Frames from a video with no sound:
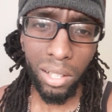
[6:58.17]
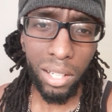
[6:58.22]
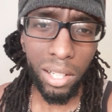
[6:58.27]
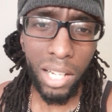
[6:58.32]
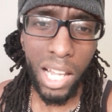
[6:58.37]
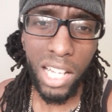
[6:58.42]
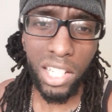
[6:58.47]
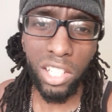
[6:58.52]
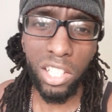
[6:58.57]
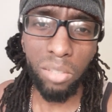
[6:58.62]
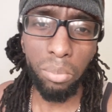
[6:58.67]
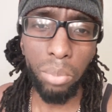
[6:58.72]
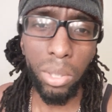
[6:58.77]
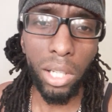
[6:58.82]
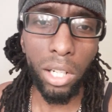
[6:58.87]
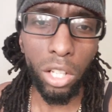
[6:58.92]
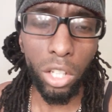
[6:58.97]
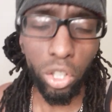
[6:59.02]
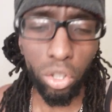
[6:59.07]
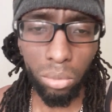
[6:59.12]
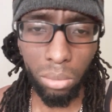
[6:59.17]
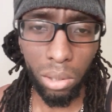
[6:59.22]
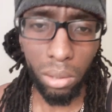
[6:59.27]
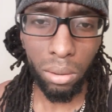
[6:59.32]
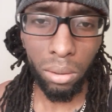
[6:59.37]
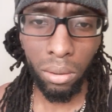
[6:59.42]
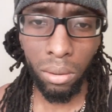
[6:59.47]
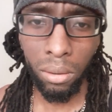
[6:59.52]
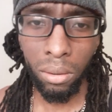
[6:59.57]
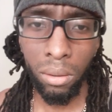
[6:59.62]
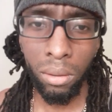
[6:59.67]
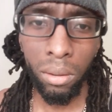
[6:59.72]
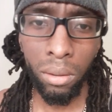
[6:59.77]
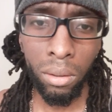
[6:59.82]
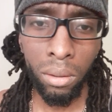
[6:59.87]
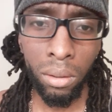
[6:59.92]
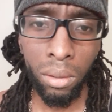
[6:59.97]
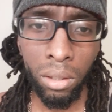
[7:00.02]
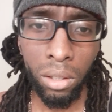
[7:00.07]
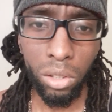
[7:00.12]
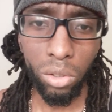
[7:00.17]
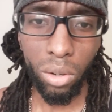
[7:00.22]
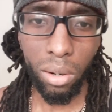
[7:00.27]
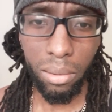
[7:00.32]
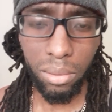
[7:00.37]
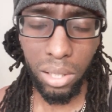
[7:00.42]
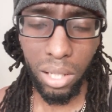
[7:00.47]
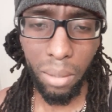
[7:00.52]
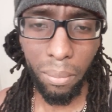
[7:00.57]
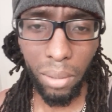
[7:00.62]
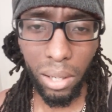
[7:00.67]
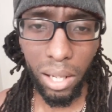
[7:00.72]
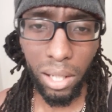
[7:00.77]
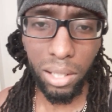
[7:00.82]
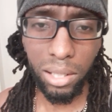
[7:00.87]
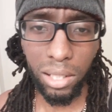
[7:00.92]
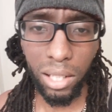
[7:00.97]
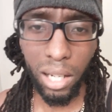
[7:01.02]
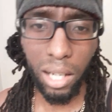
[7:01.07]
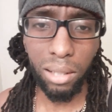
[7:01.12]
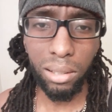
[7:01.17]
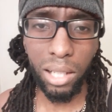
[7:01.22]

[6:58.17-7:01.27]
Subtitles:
that's just being a human. You know what I'm saying? But at the same